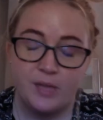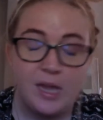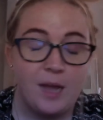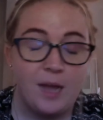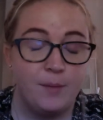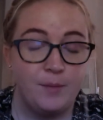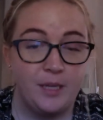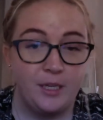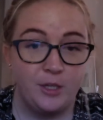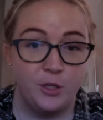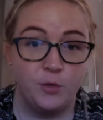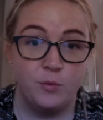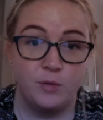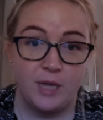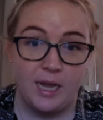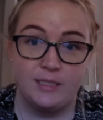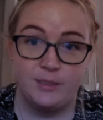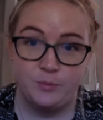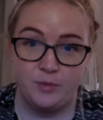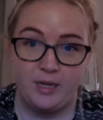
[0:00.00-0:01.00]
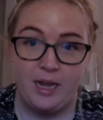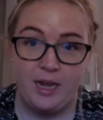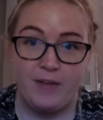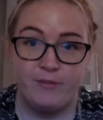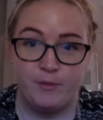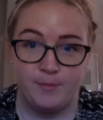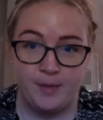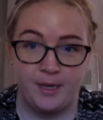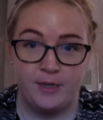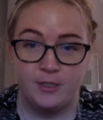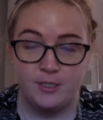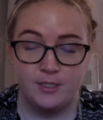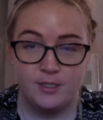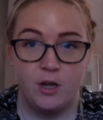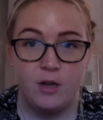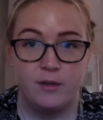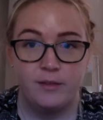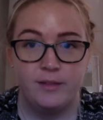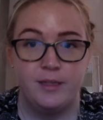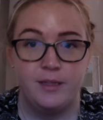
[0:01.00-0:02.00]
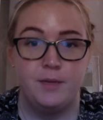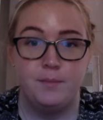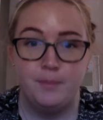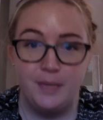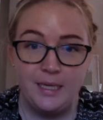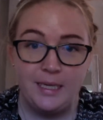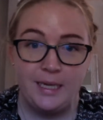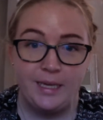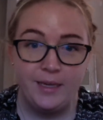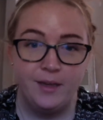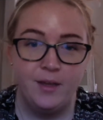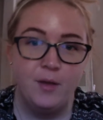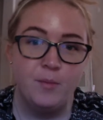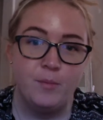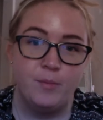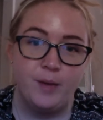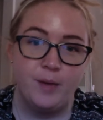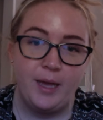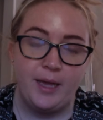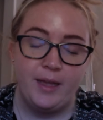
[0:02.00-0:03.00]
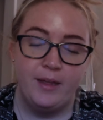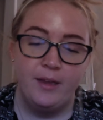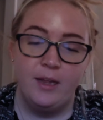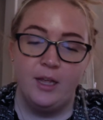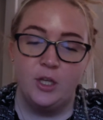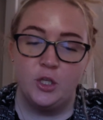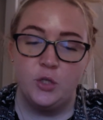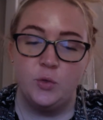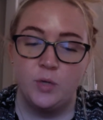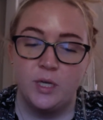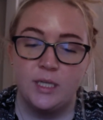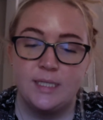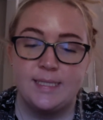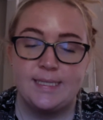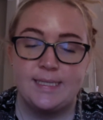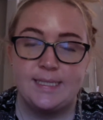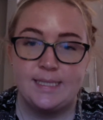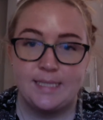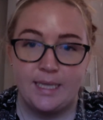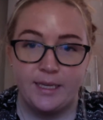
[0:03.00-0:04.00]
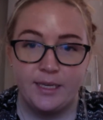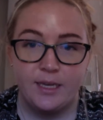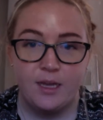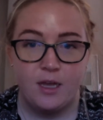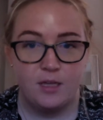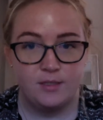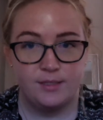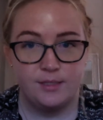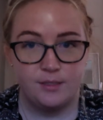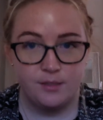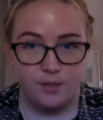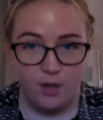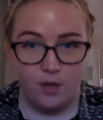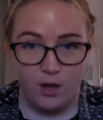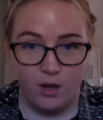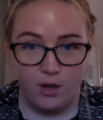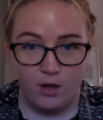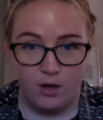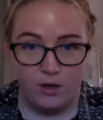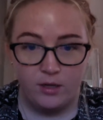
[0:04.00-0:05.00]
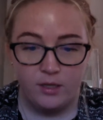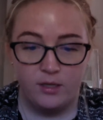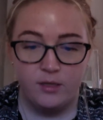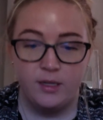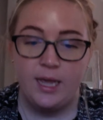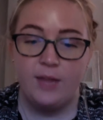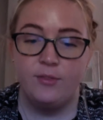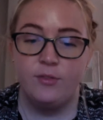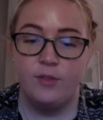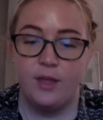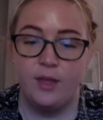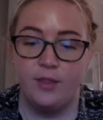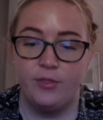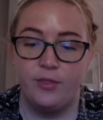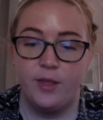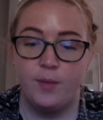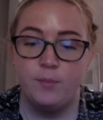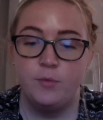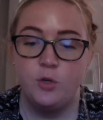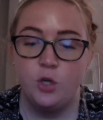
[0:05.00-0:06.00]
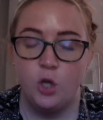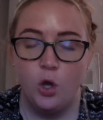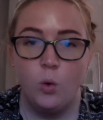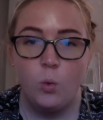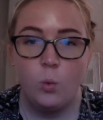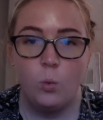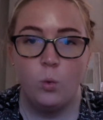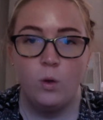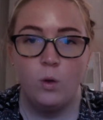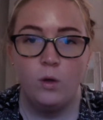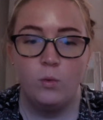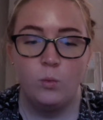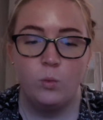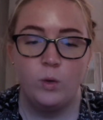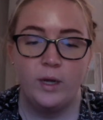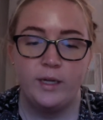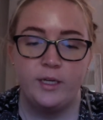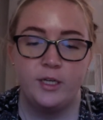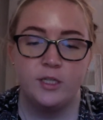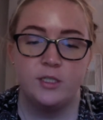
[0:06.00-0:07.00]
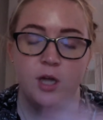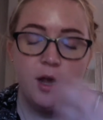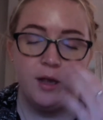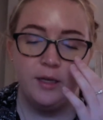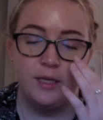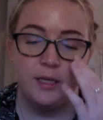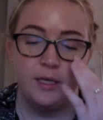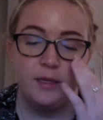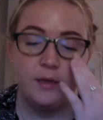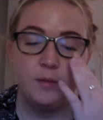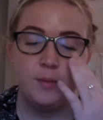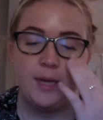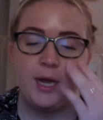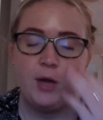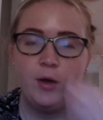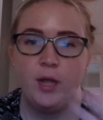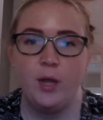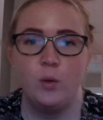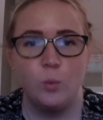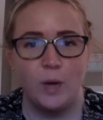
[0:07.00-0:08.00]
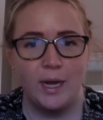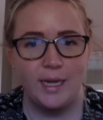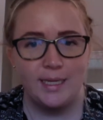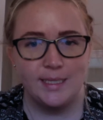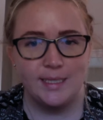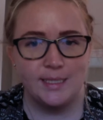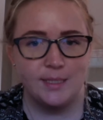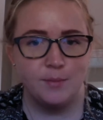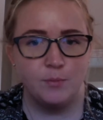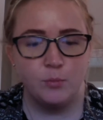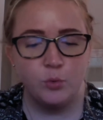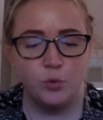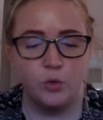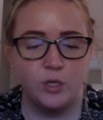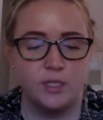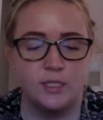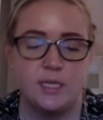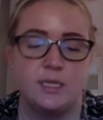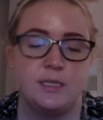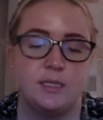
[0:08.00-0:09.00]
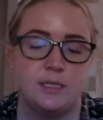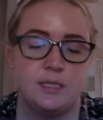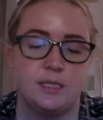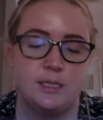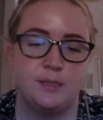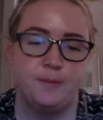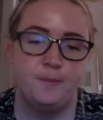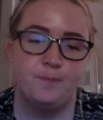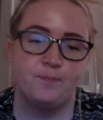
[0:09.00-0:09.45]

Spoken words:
I mean, you guys would have a better song than me, but you can sing a song and let them know what you're talking about and why it's important.